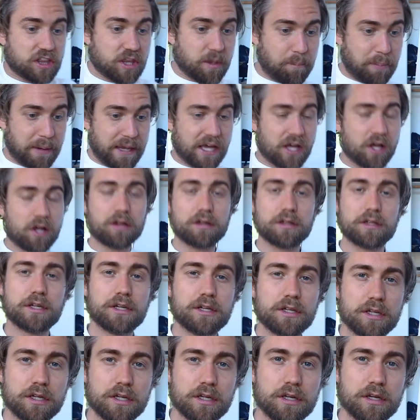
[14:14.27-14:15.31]
the pill.
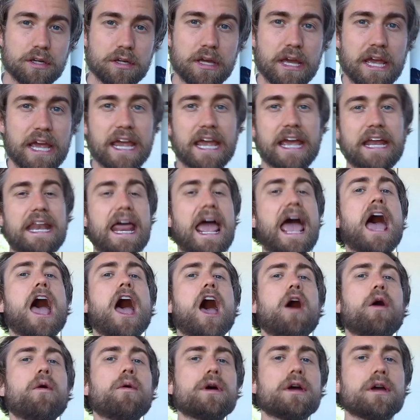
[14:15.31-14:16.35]
And
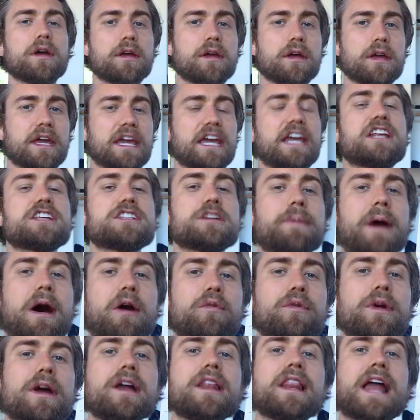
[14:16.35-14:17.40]
now it is
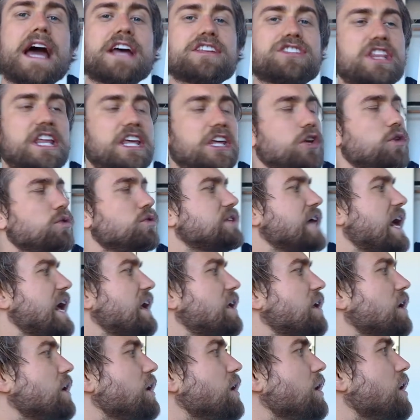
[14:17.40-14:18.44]
about realizing that you
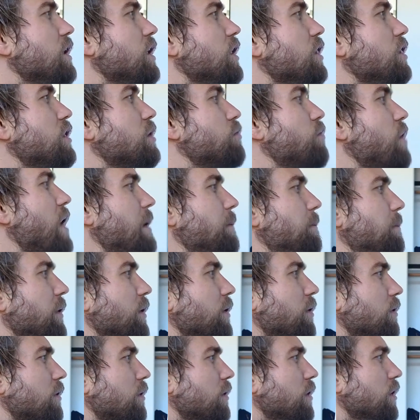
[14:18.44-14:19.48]
take the red
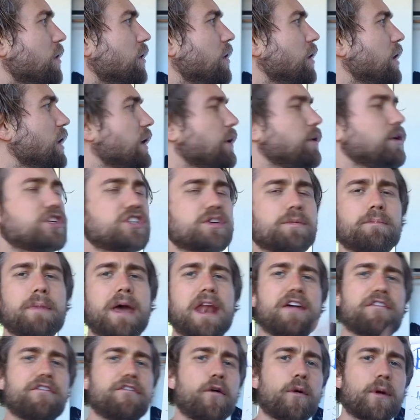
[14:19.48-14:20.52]
pill, which
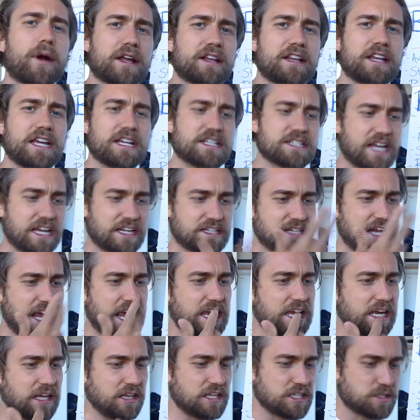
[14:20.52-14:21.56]
metaphorically is like
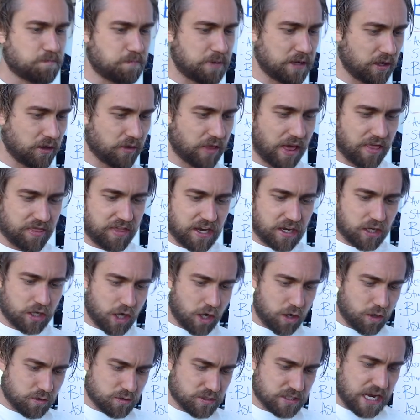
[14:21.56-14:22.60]
taking this pill that
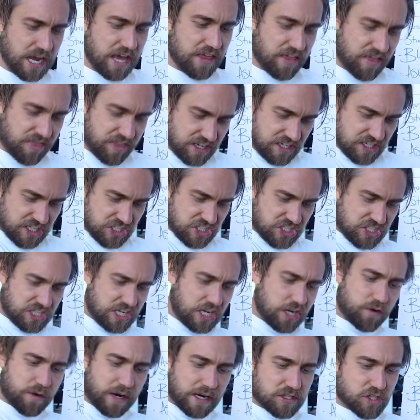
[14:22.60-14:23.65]
then
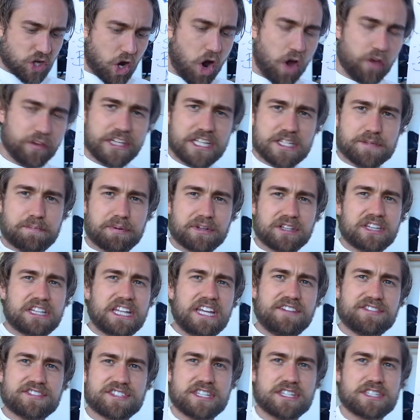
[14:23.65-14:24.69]
disintegrates all these
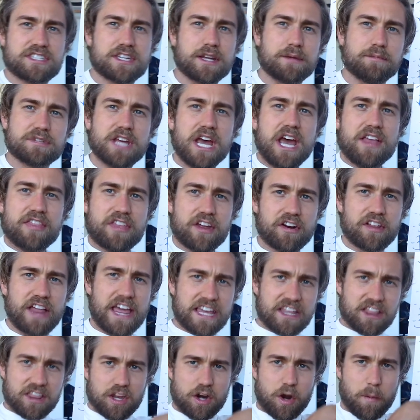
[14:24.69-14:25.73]
belief systems that are
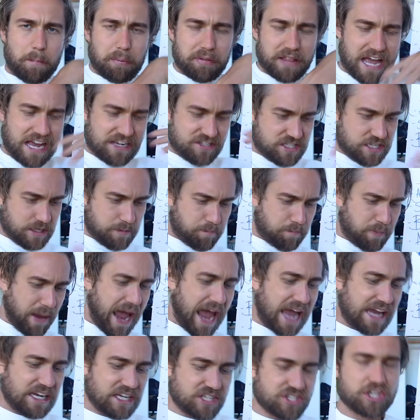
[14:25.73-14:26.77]
like little plastic
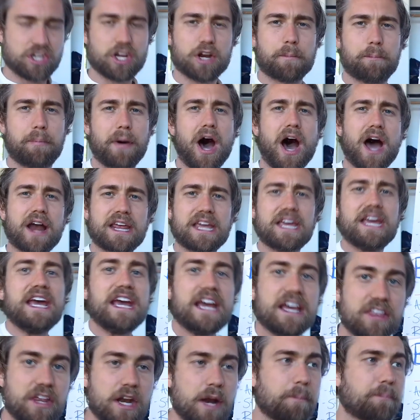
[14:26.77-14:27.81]
baggies in your body.
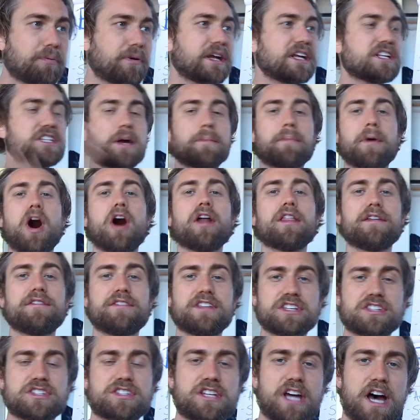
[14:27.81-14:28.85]
And then it brings up all of
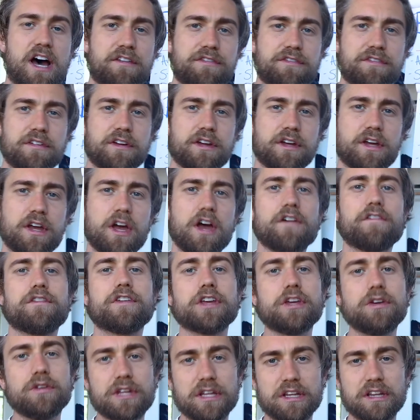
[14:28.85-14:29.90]
this stuff for
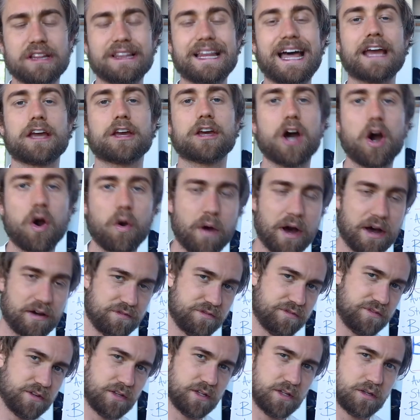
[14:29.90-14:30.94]
you to let go
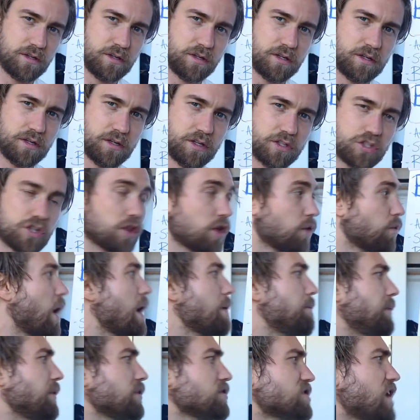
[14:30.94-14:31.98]
of. So the
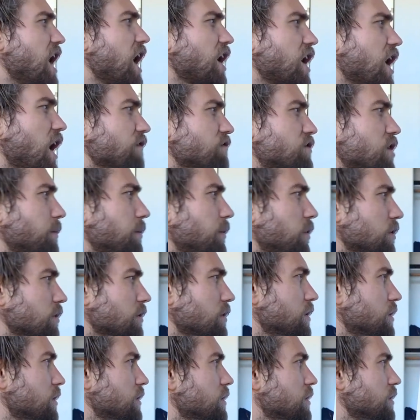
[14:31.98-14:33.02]
red pill is not
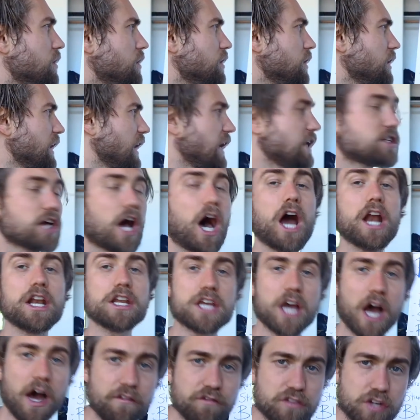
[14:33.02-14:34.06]
comfortable. It's
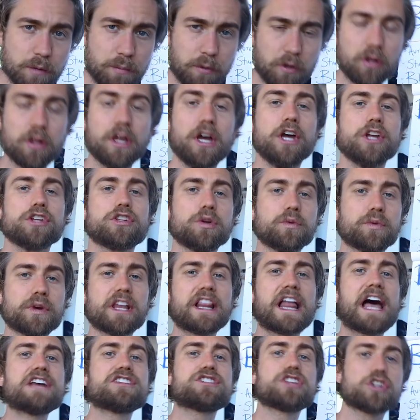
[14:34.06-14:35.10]
uncomfortable to
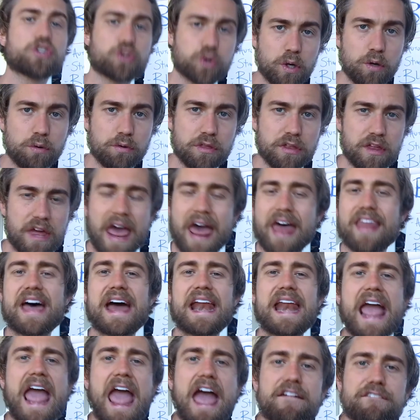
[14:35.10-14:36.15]
realize the truth,
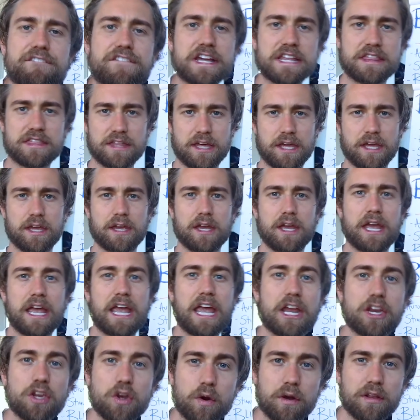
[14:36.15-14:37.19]
that everything
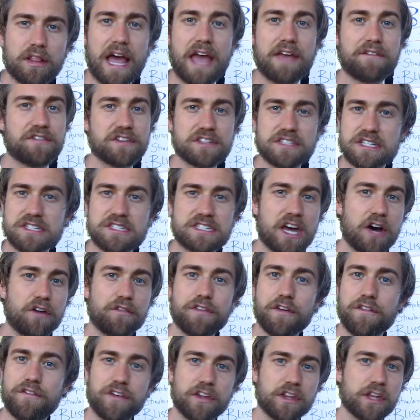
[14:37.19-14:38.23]
in your life is a
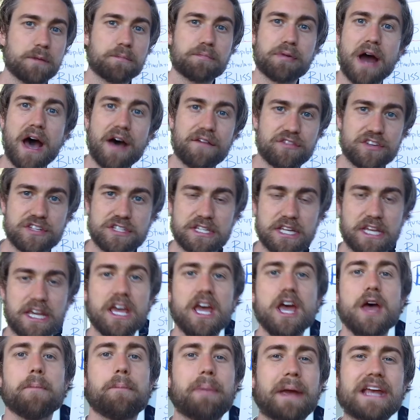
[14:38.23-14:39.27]
self-fulfilling prophecy
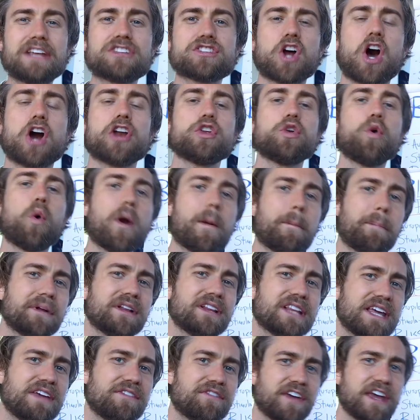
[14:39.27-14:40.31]
based on your
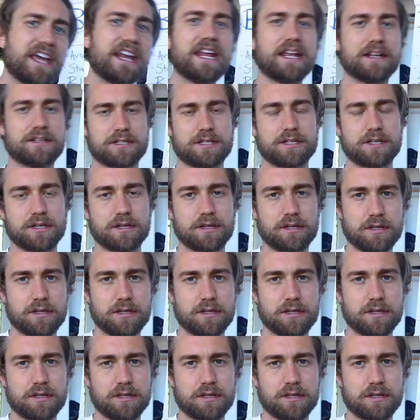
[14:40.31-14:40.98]
belief in it.